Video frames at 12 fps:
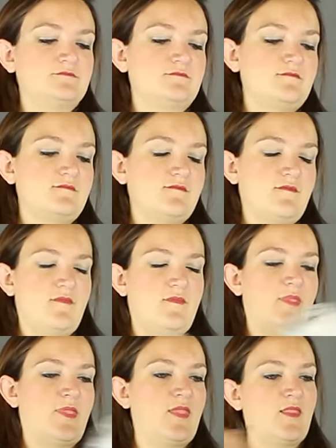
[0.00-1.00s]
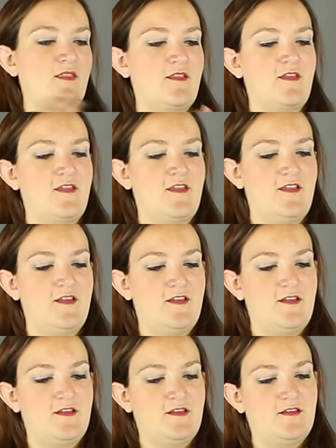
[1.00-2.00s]

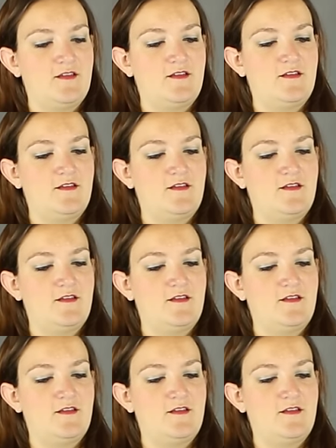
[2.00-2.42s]
(silence)